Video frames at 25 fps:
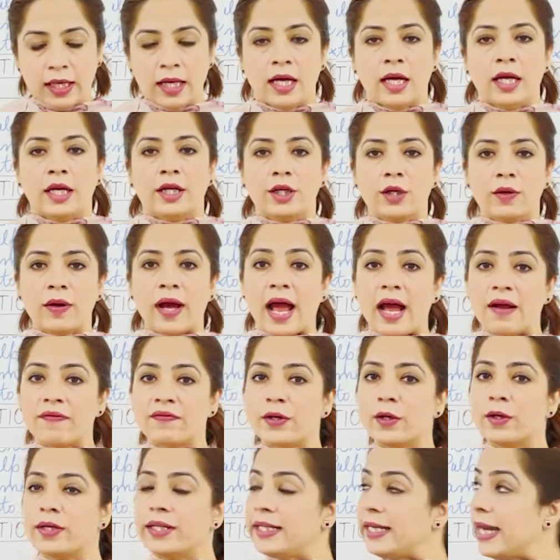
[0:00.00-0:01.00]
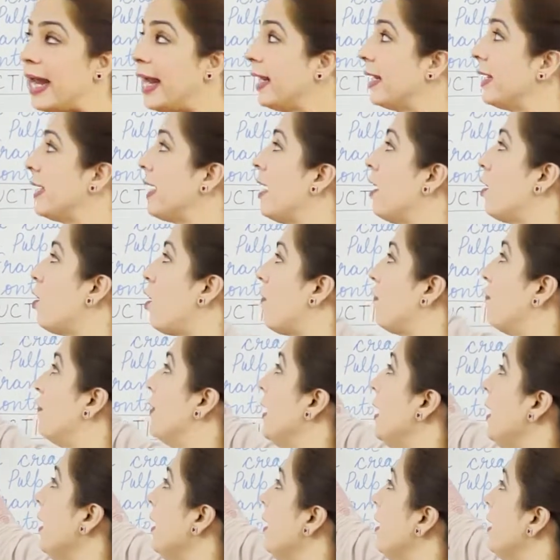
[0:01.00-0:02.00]
you have to take care of the
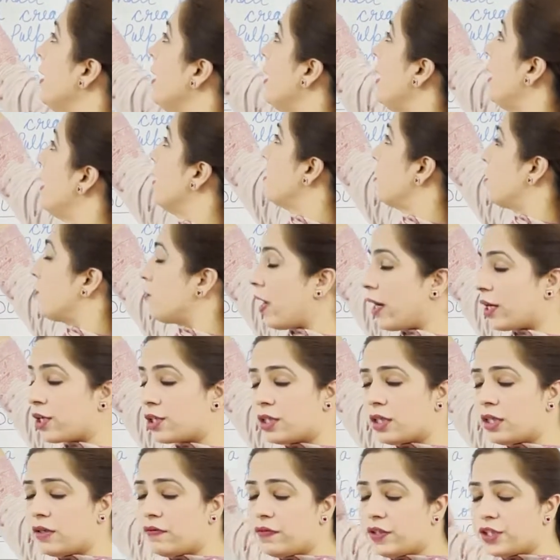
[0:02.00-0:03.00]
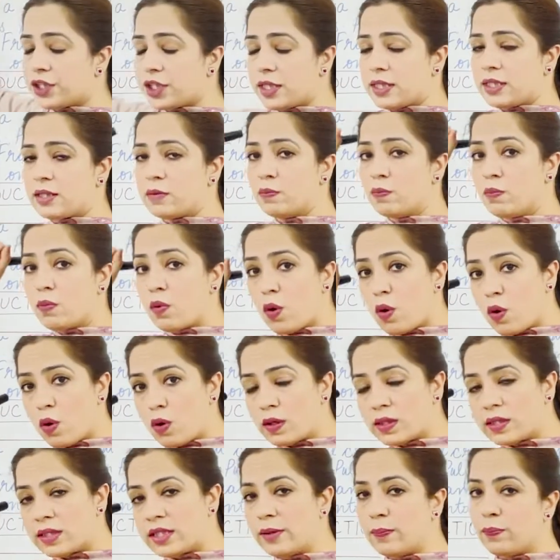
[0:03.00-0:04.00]
instruction, which is
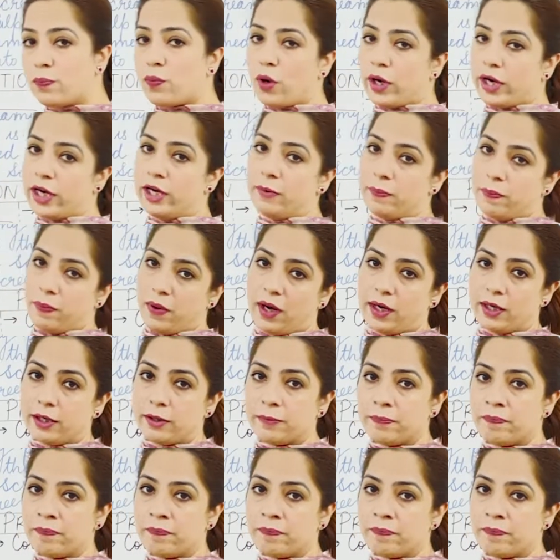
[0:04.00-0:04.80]
most important part.